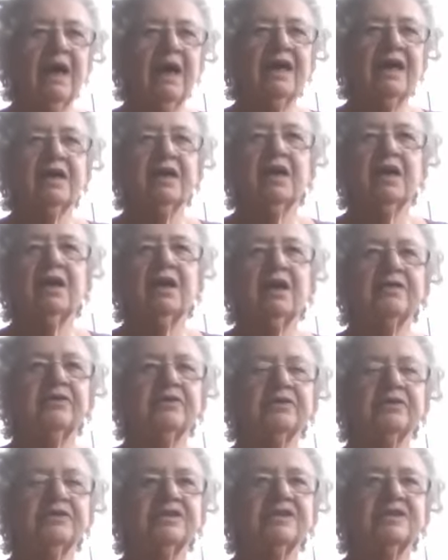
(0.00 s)
buy,
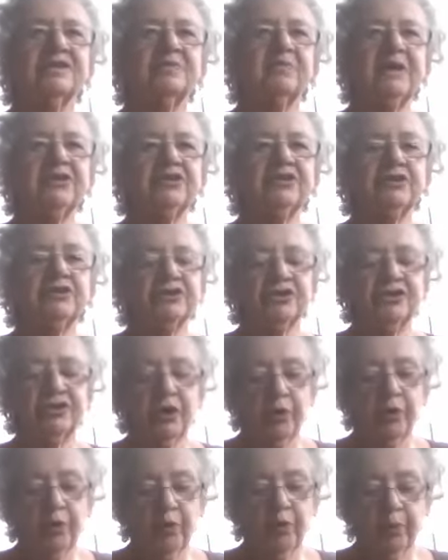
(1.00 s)
there's a special
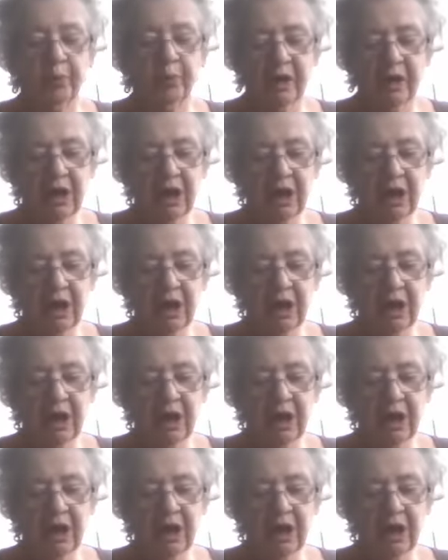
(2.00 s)
soap,